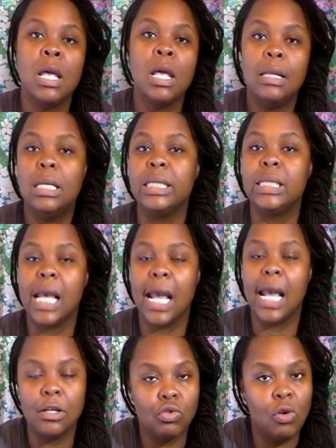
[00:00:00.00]
the
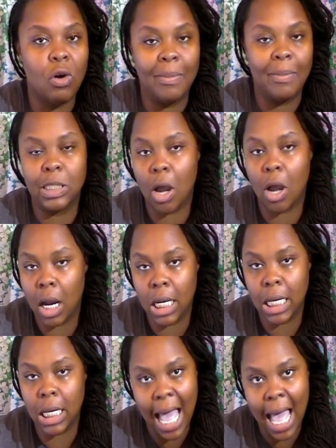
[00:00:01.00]
schedule. I'm
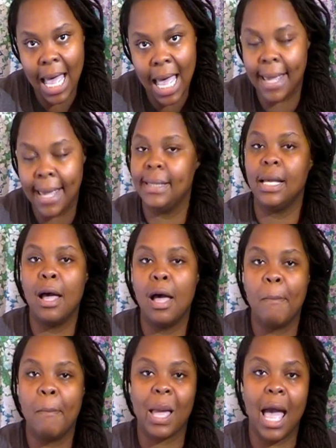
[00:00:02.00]
sorry, guys.
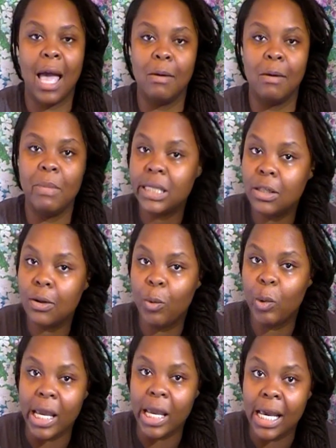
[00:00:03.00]
I kind of missed a
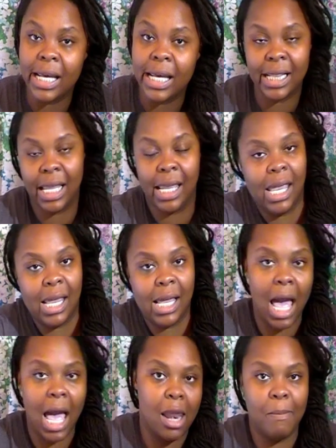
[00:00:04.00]
week and then
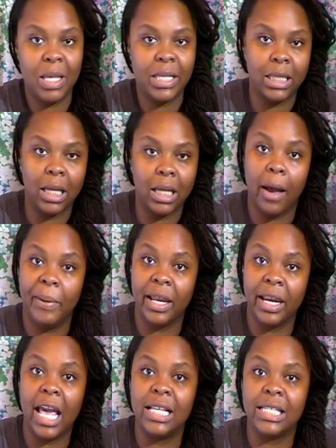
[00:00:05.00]
kind of missed a couple
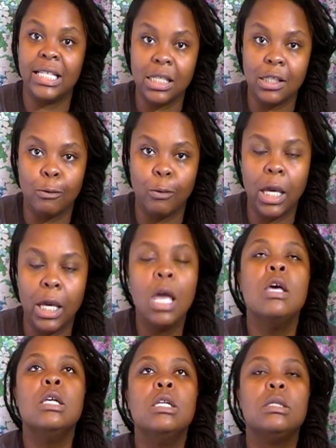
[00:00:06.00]
of days this week.
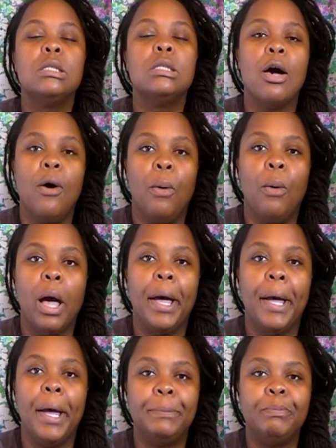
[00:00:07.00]
So
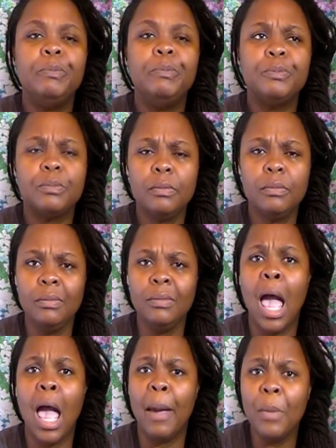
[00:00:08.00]
I'm
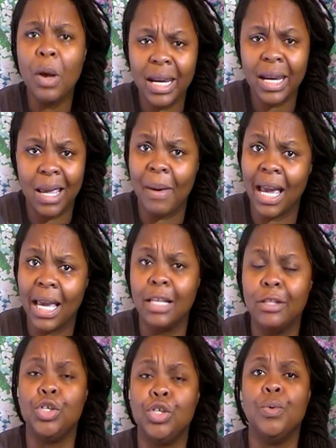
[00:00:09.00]
going to get back
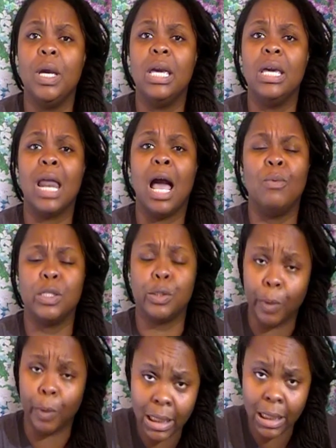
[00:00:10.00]
into it. I was
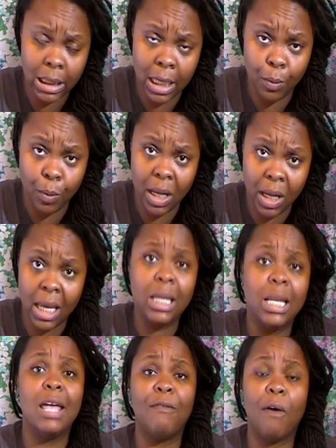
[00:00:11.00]
wrestling
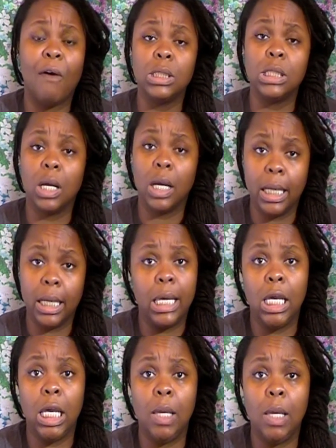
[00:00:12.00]
with if I was going to
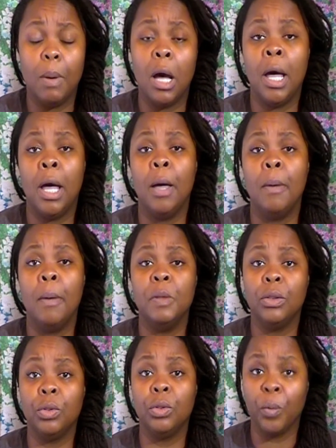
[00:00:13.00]
keep
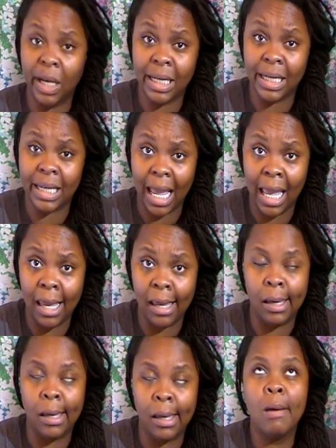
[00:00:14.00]
the 3-day